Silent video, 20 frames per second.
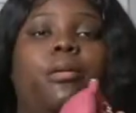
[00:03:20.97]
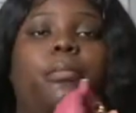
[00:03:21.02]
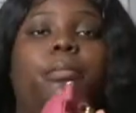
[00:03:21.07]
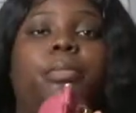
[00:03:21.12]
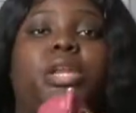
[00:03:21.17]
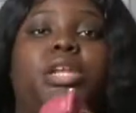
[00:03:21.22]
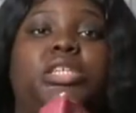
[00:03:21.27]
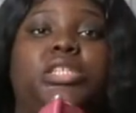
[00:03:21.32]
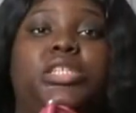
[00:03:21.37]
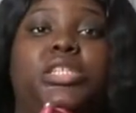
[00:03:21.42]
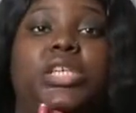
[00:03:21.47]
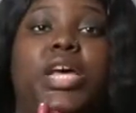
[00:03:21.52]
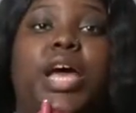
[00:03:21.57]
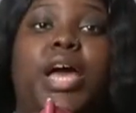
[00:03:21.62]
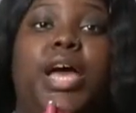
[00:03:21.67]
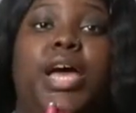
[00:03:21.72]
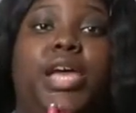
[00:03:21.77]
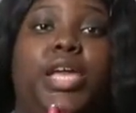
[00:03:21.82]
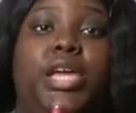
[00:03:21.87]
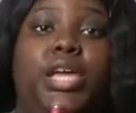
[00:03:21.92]
But
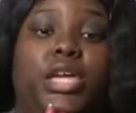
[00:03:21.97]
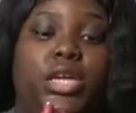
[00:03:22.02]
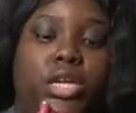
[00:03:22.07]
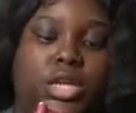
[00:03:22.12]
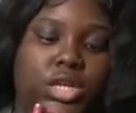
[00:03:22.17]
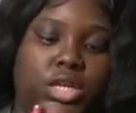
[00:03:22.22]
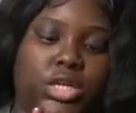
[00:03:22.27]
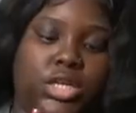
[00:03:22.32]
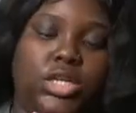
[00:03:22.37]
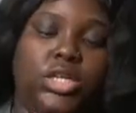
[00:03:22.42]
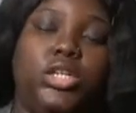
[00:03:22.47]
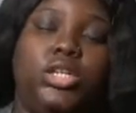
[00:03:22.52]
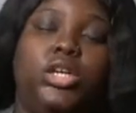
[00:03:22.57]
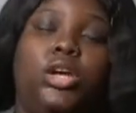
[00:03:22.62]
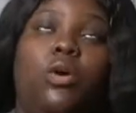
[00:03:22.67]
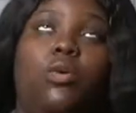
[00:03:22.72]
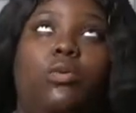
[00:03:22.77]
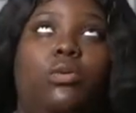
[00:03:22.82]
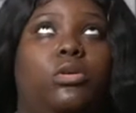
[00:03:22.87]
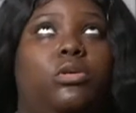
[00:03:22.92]
inside,
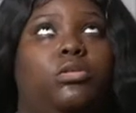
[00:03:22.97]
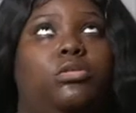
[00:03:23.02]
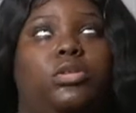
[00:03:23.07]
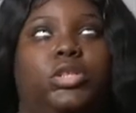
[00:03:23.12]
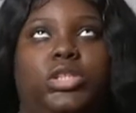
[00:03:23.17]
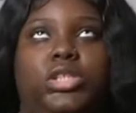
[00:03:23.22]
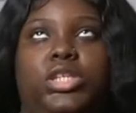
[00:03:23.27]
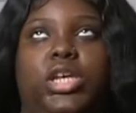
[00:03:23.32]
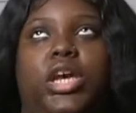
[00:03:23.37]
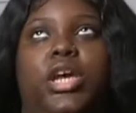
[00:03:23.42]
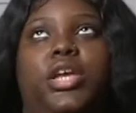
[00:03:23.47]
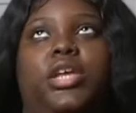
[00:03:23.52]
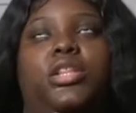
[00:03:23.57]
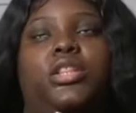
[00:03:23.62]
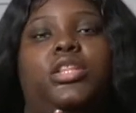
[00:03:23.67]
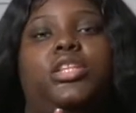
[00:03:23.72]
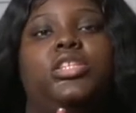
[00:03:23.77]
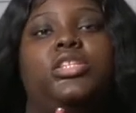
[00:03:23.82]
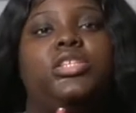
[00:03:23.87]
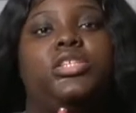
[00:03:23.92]
well inside,
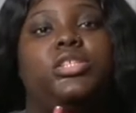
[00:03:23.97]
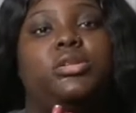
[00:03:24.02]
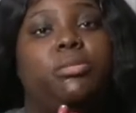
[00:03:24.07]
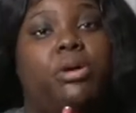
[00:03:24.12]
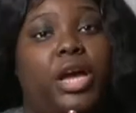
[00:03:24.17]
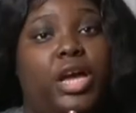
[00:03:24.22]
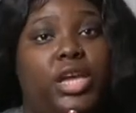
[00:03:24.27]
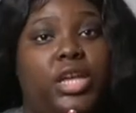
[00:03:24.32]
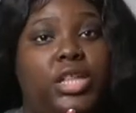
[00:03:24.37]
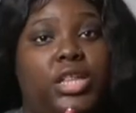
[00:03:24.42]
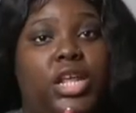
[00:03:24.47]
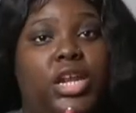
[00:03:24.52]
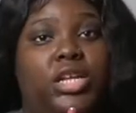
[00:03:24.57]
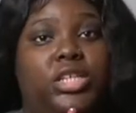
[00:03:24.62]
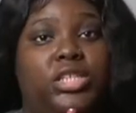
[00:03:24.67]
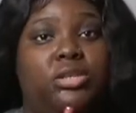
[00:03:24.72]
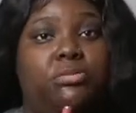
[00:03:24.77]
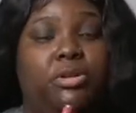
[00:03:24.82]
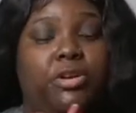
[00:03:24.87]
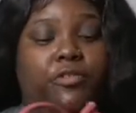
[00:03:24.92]
this is the pocket that
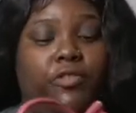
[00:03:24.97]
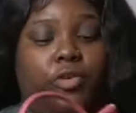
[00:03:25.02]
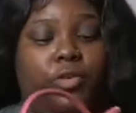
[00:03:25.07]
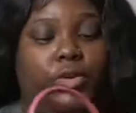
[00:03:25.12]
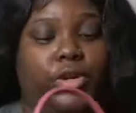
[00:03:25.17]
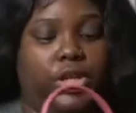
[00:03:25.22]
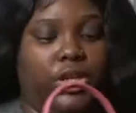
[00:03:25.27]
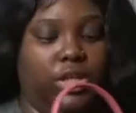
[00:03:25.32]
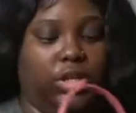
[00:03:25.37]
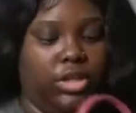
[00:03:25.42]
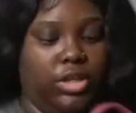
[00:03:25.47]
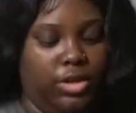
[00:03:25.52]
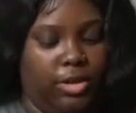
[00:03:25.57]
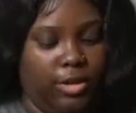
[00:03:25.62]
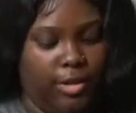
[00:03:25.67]
I see my phone in.